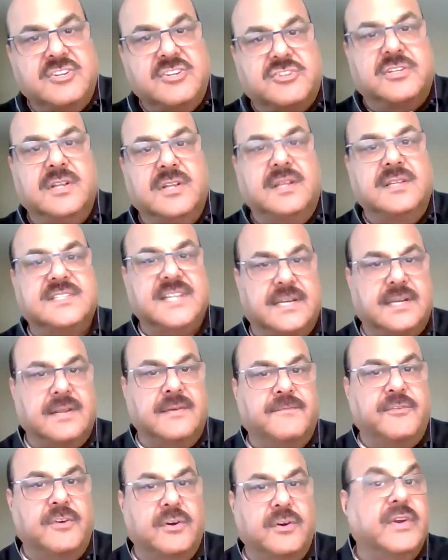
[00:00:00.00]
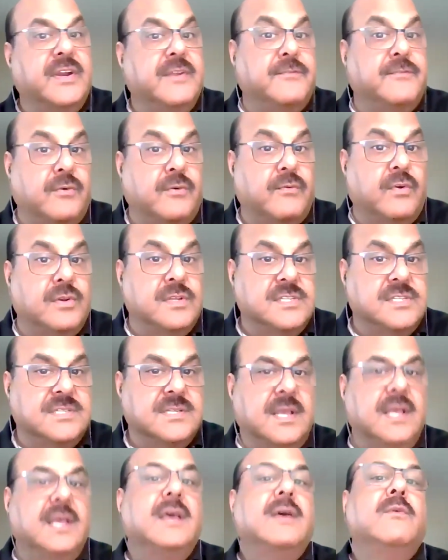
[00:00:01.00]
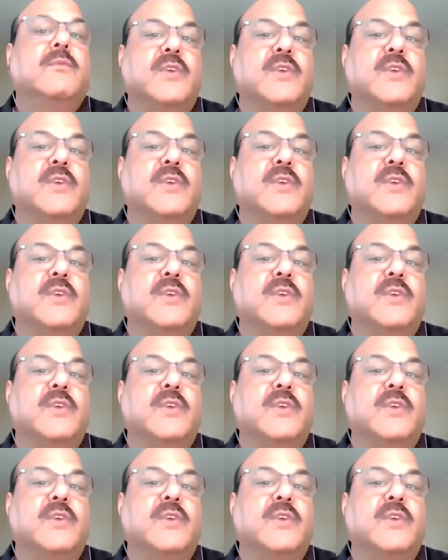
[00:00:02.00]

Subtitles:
additional setup for 24 volts,